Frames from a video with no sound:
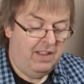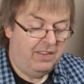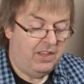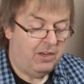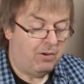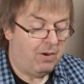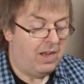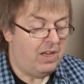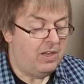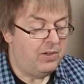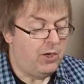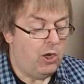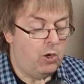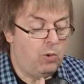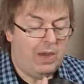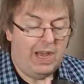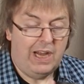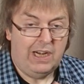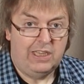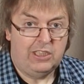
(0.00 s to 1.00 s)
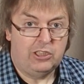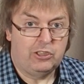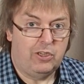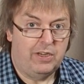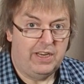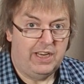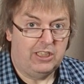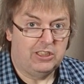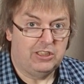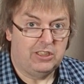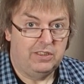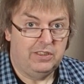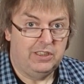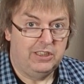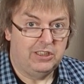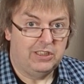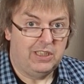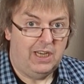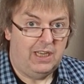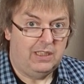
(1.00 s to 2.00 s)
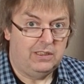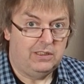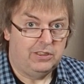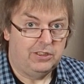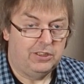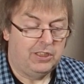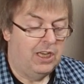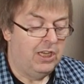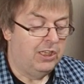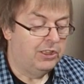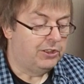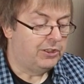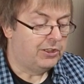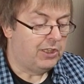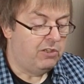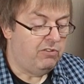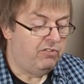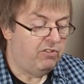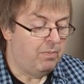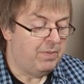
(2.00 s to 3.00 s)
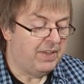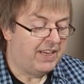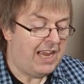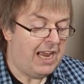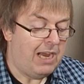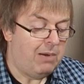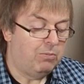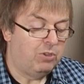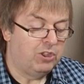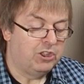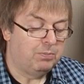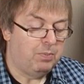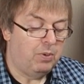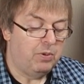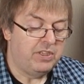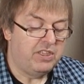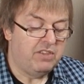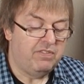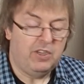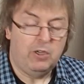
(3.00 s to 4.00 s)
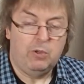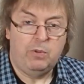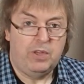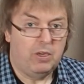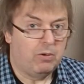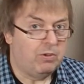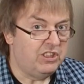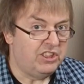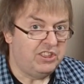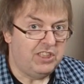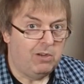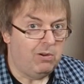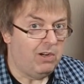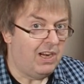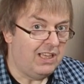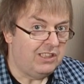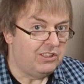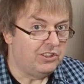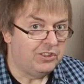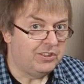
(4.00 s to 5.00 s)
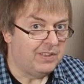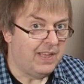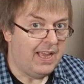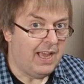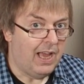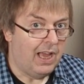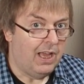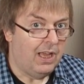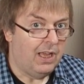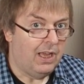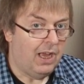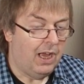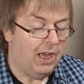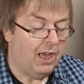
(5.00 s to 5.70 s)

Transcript: There are no electronics on this lens, so from the camera's point of view, there is no lens there.